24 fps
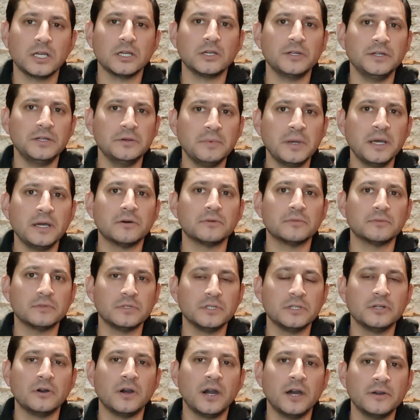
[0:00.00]
a good
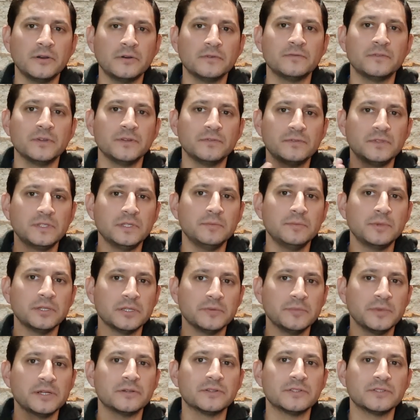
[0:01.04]
amount, you know, 150
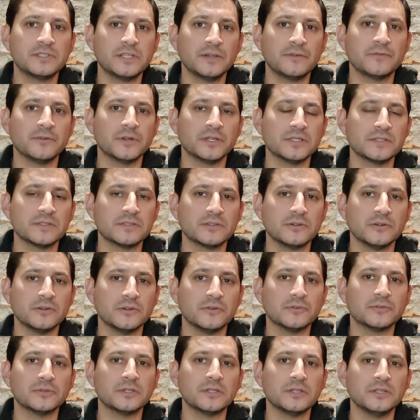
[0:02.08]
millimeters different,
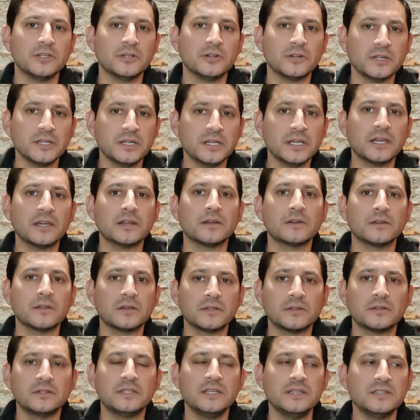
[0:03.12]
So you're going to get
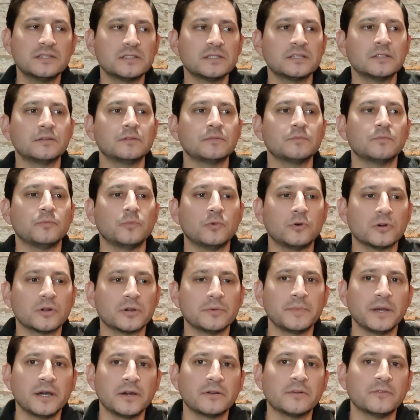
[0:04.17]
a decent
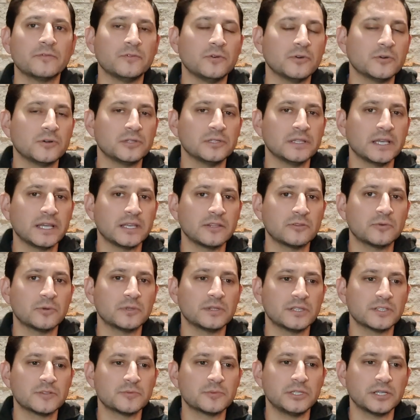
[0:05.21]
more amount of focal length
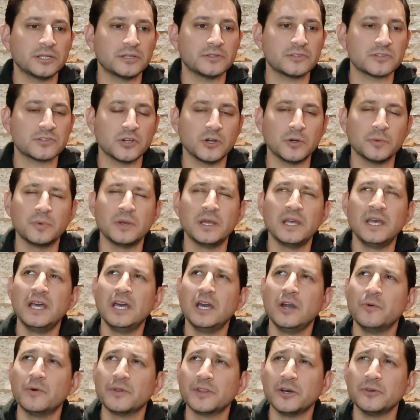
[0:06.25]
with this particular scope.
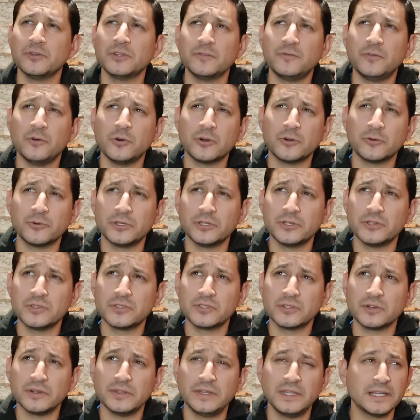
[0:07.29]
Without the focal
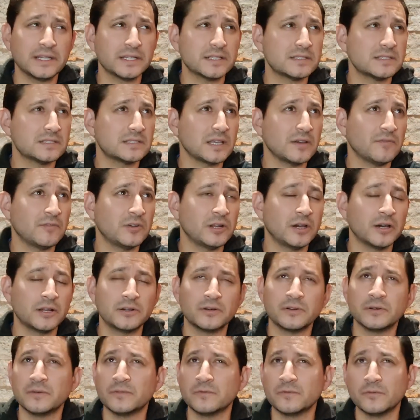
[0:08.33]
reducer, I think it's
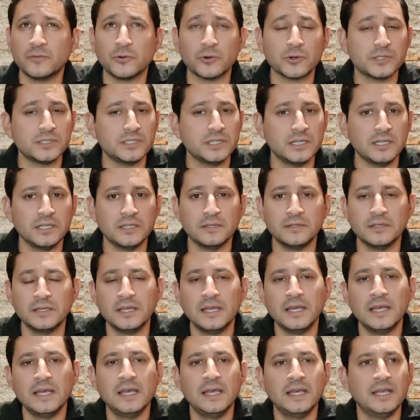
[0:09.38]
714,
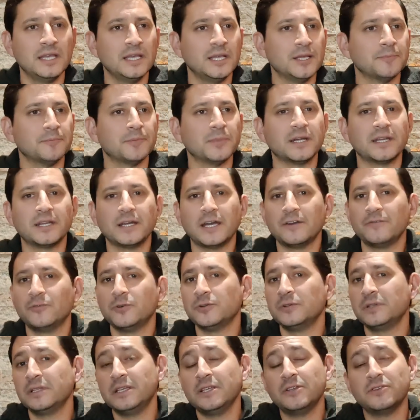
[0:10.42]
but I've
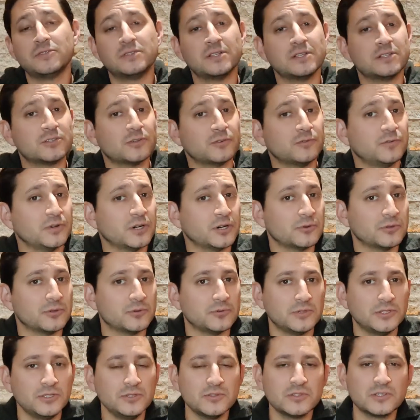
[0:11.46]
only used it so far as a
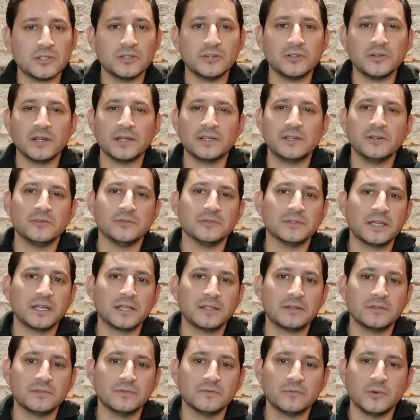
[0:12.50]
reducer. I don't
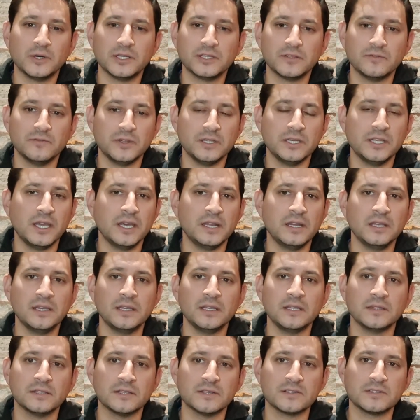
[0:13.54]
like want the
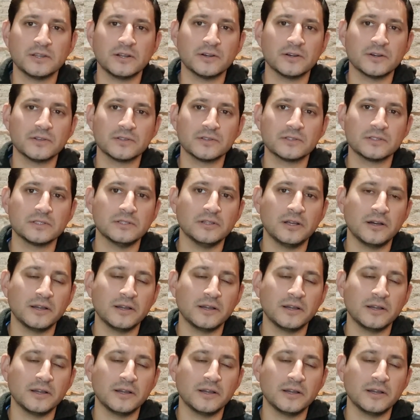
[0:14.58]
vignetting and the stars